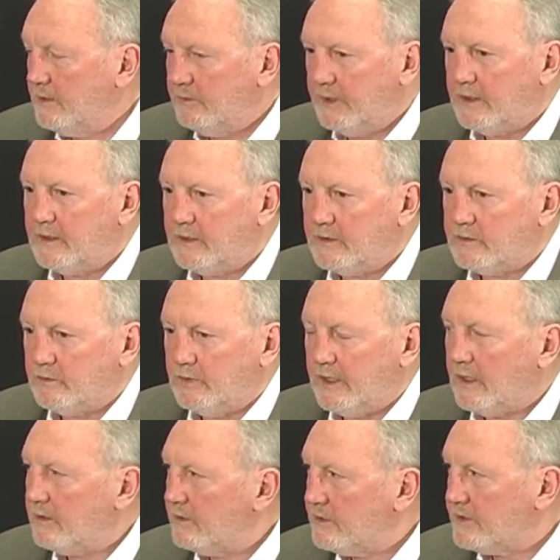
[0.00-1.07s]
Because we
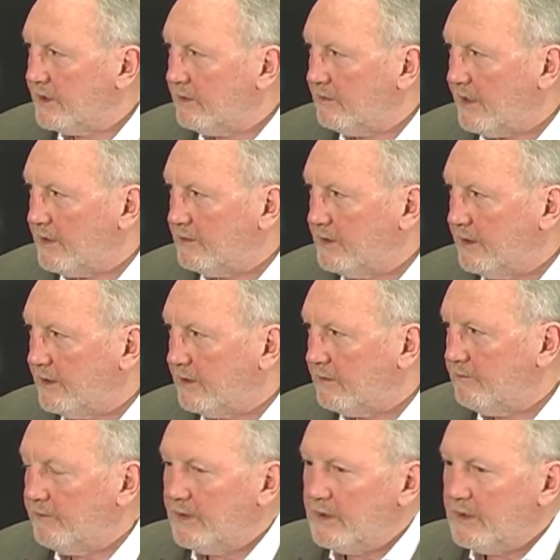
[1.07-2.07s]
are losing ground here.